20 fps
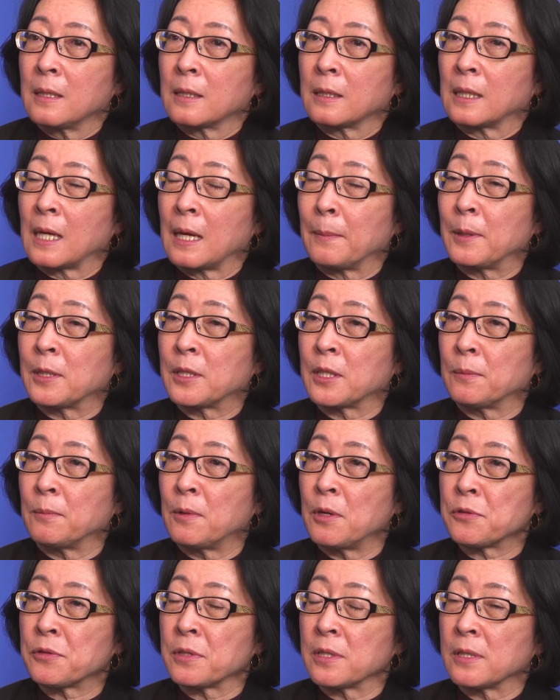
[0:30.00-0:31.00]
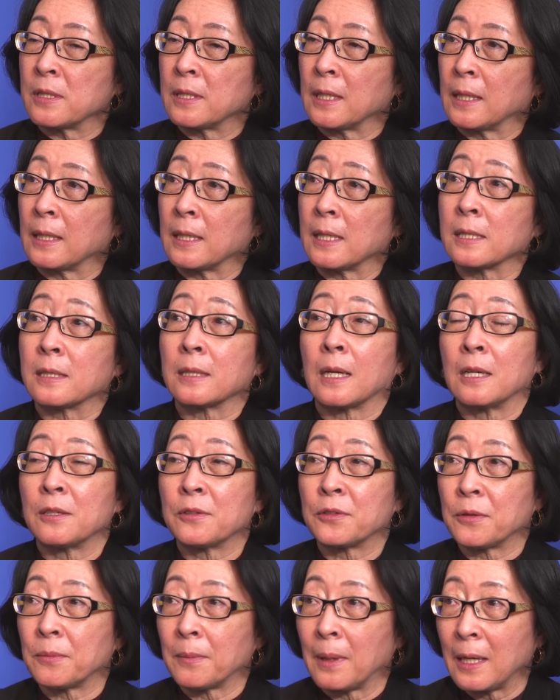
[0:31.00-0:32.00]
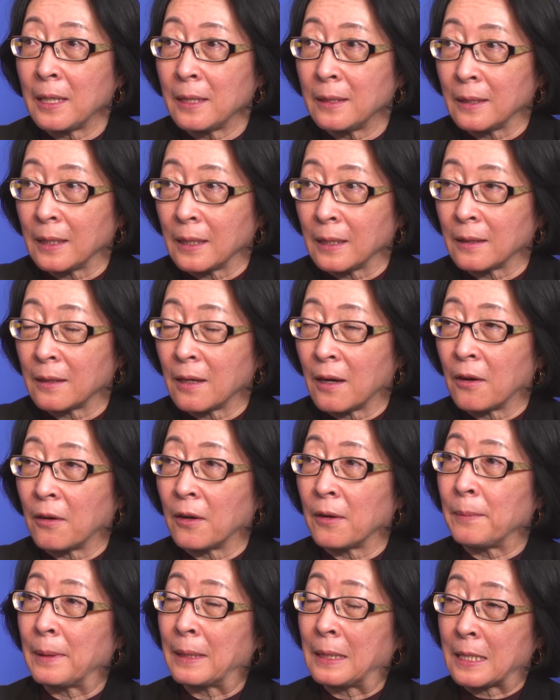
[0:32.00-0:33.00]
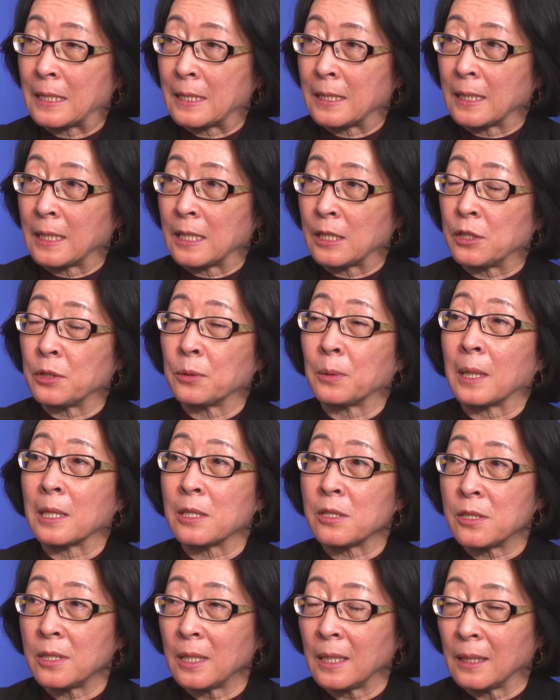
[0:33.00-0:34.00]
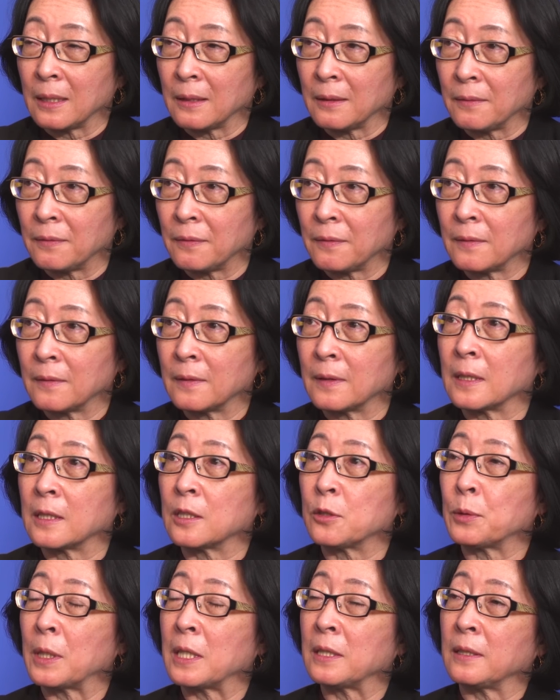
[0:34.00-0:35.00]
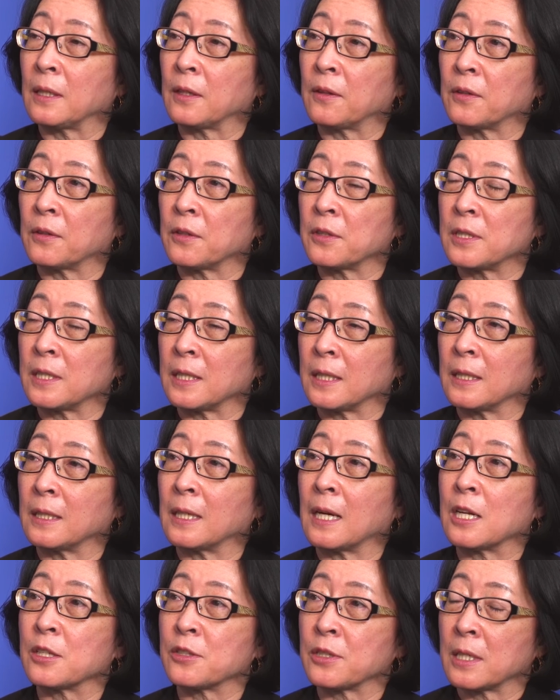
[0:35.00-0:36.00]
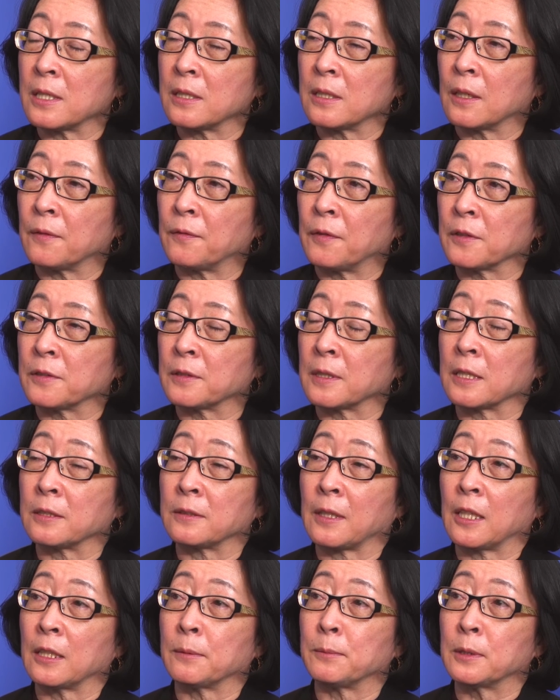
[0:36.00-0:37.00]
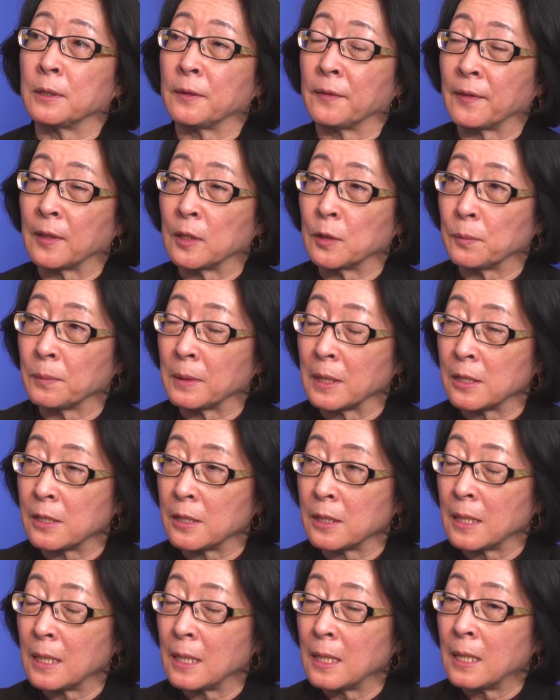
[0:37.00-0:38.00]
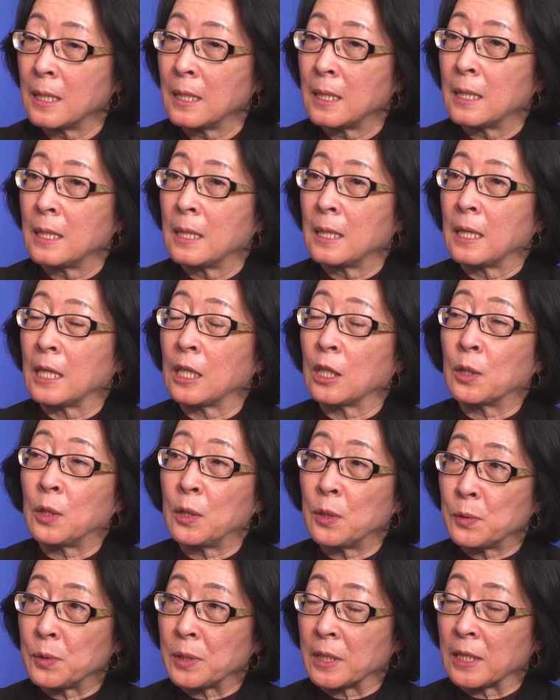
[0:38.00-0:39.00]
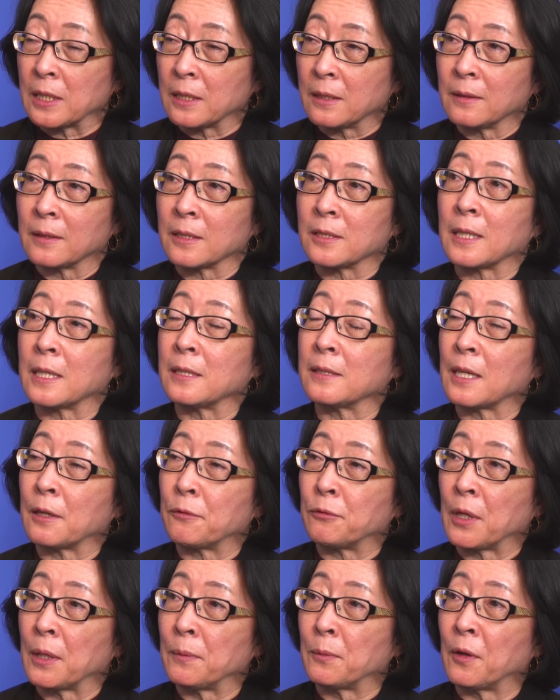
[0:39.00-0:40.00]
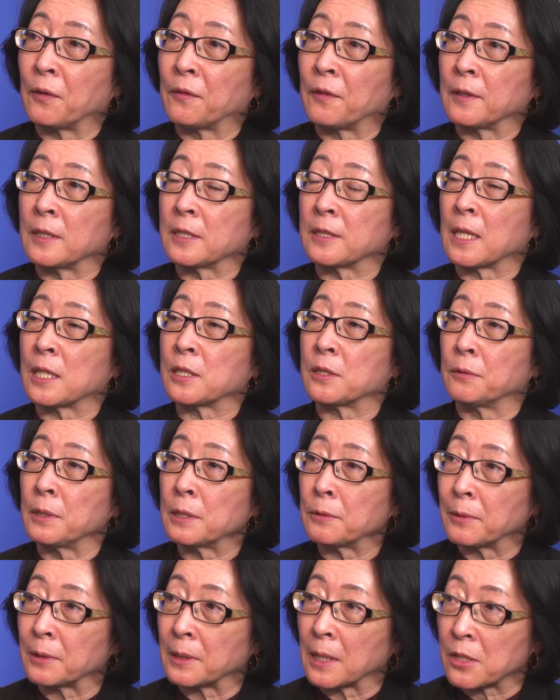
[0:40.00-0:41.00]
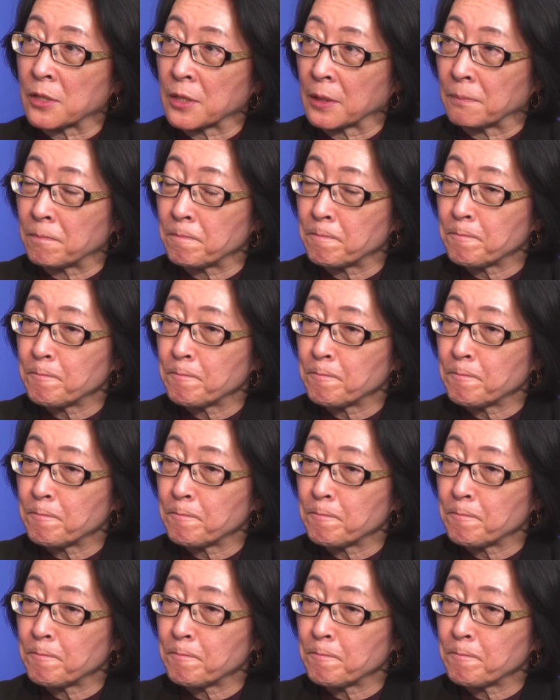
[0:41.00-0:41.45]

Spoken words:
Climate emergency is undermining our ability to achieve the 2030 Agenda for Sustainable Development, including the Sendai Framework for Disaster Risk Reduction.